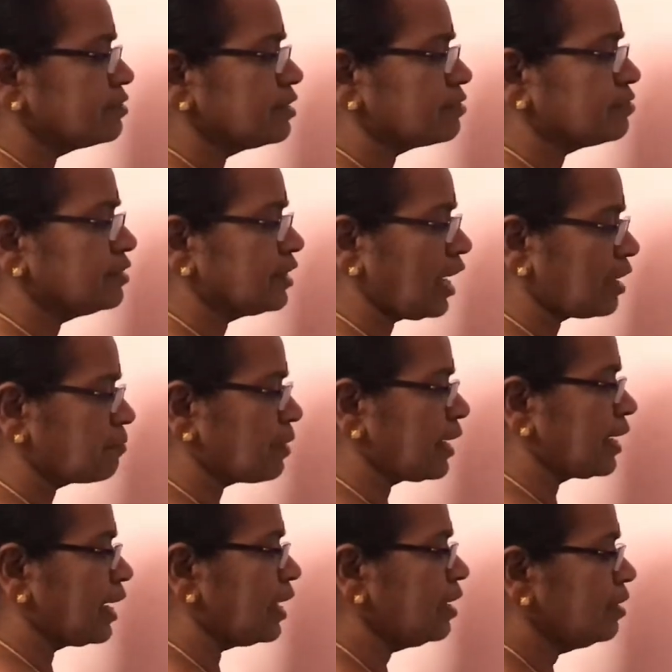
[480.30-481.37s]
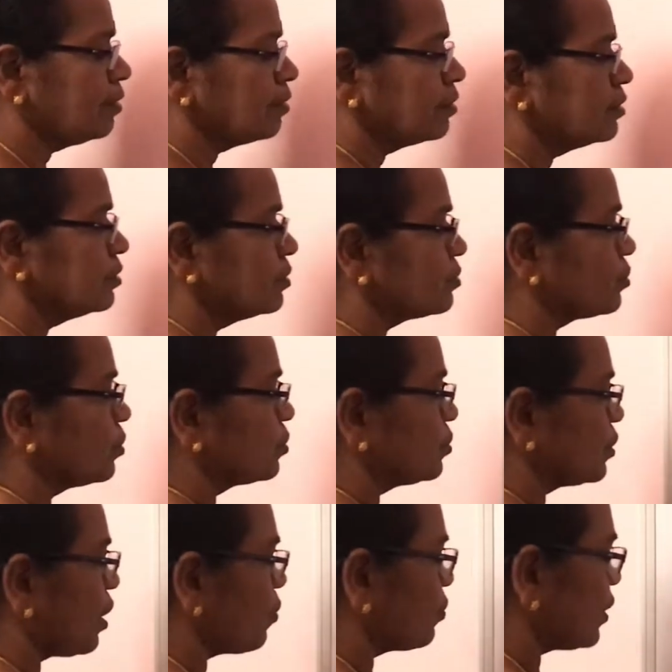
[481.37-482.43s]
6ei by L. So
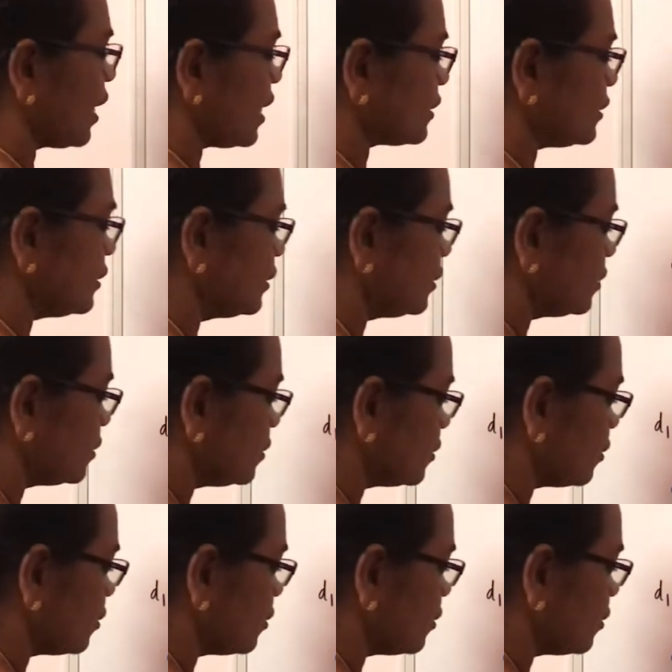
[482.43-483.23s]
to counteract it,